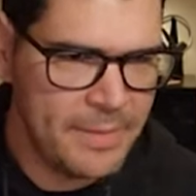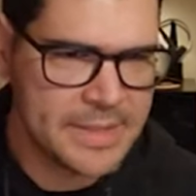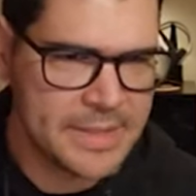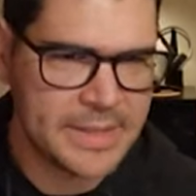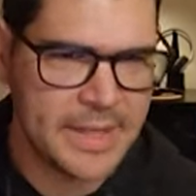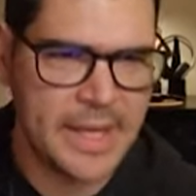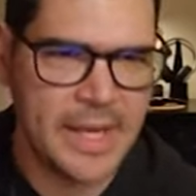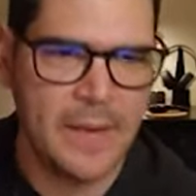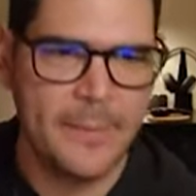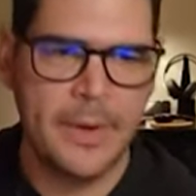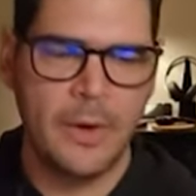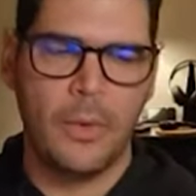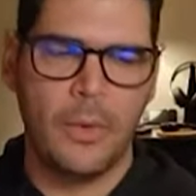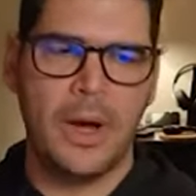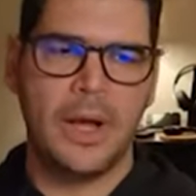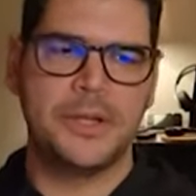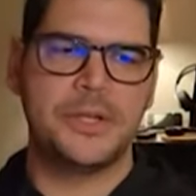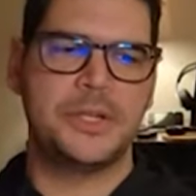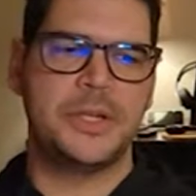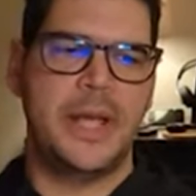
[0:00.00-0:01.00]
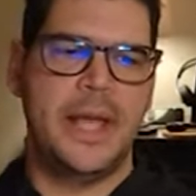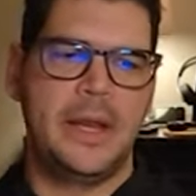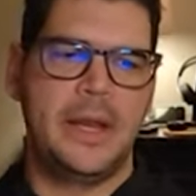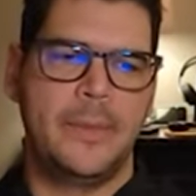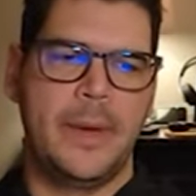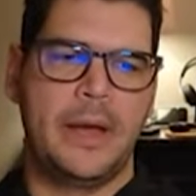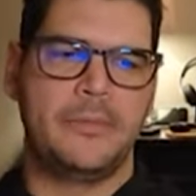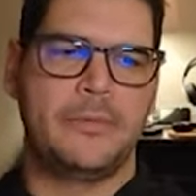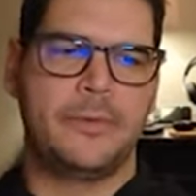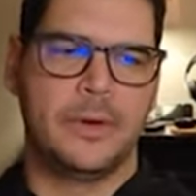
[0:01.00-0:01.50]
I've been saying I'm gonna watch
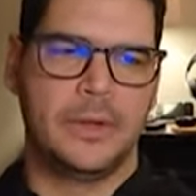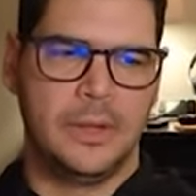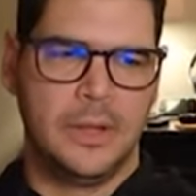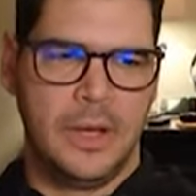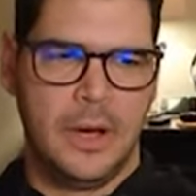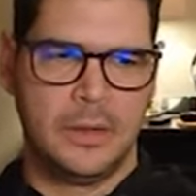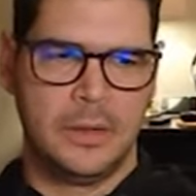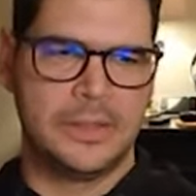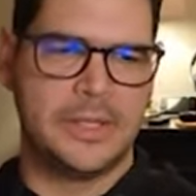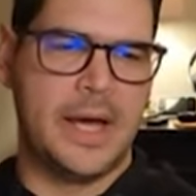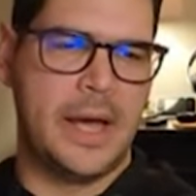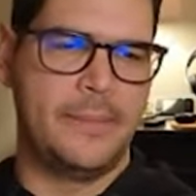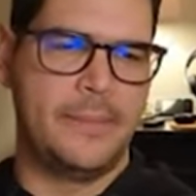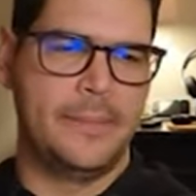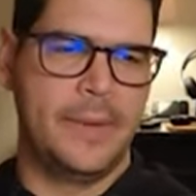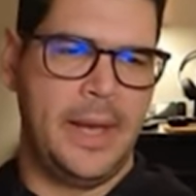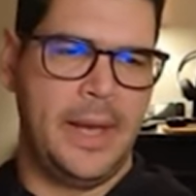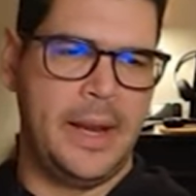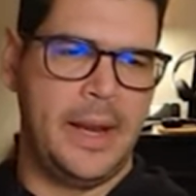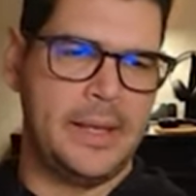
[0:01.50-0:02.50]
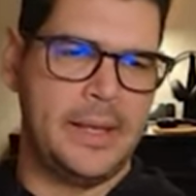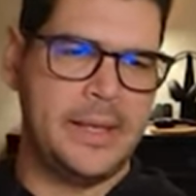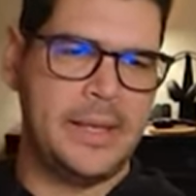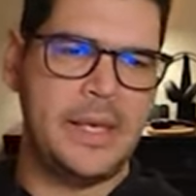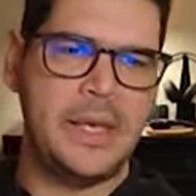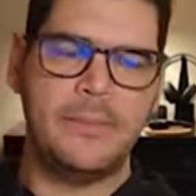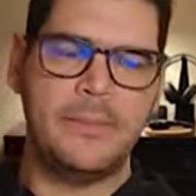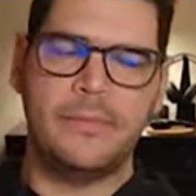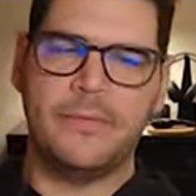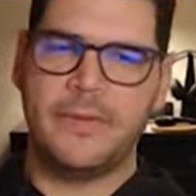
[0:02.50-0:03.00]
anime for a long time, and I
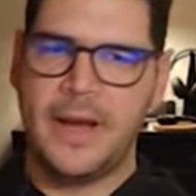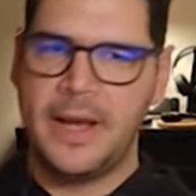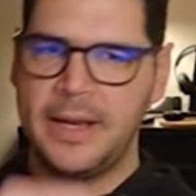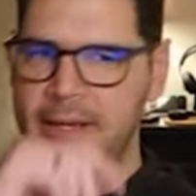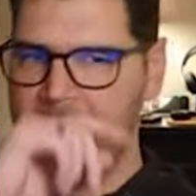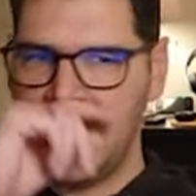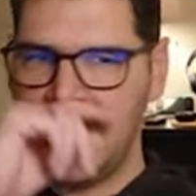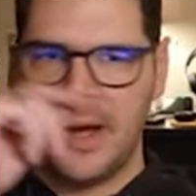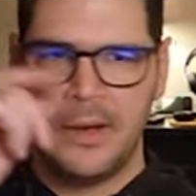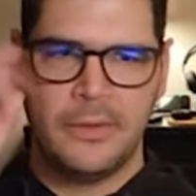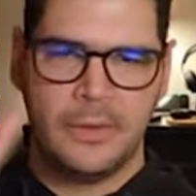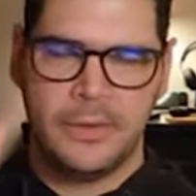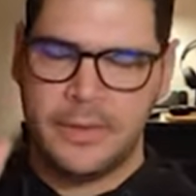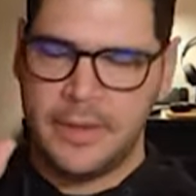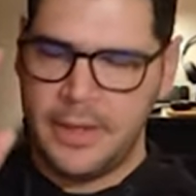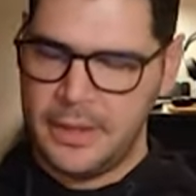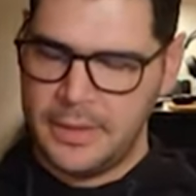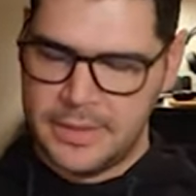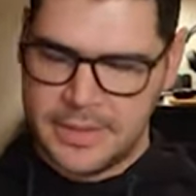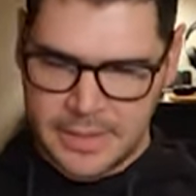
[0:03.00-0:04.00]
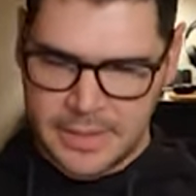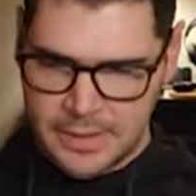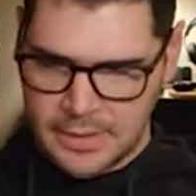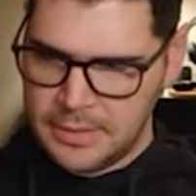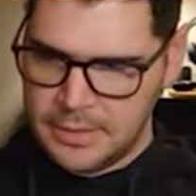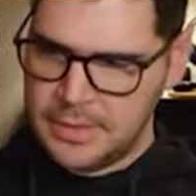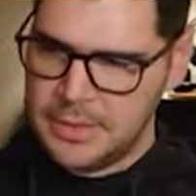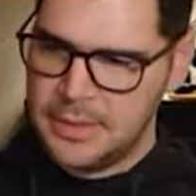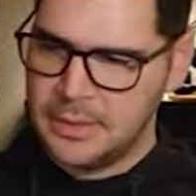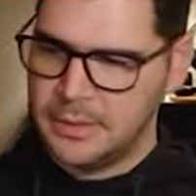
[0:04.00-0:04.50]
keep finding other things
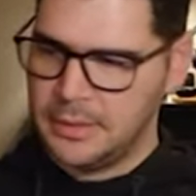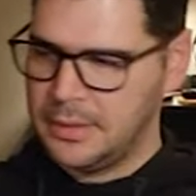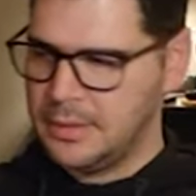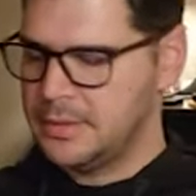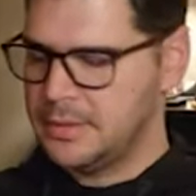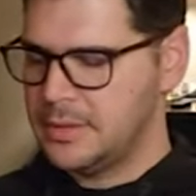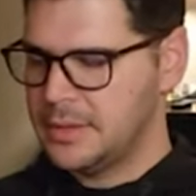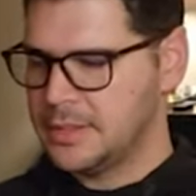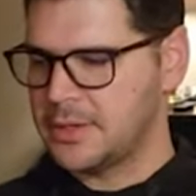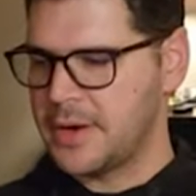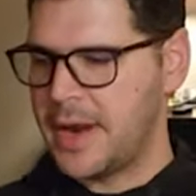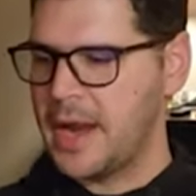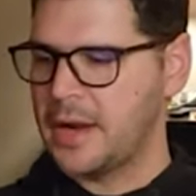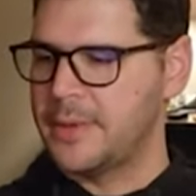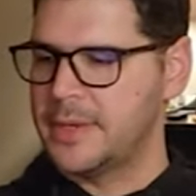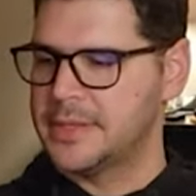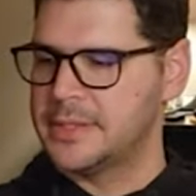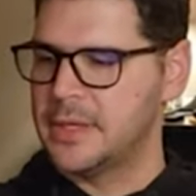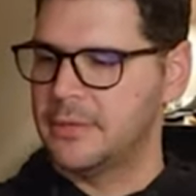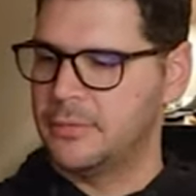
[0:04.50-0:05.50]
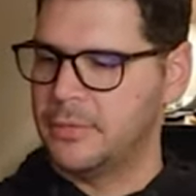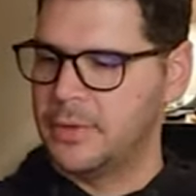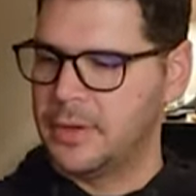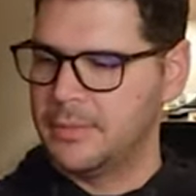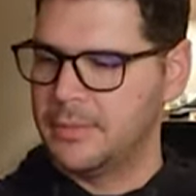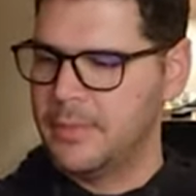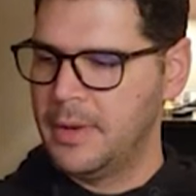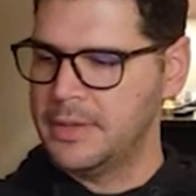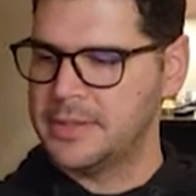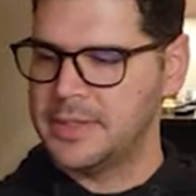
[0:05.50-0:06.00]
to distract myself
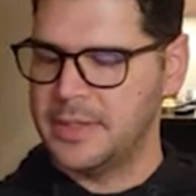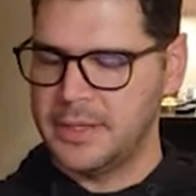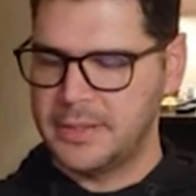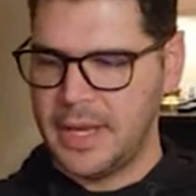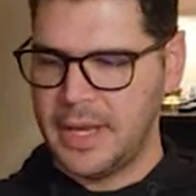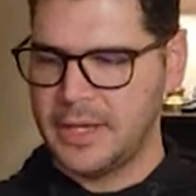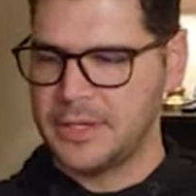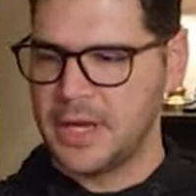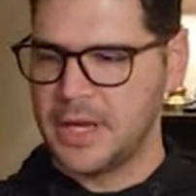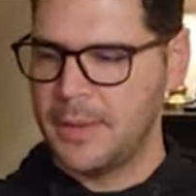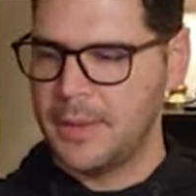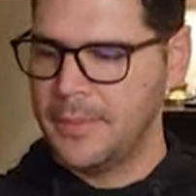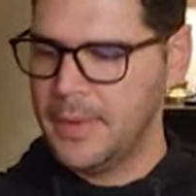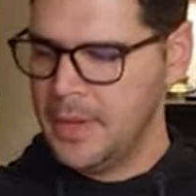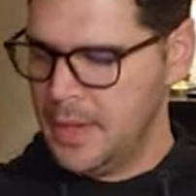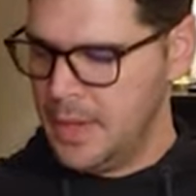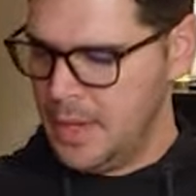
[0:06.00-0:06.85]
with, mostly a day job.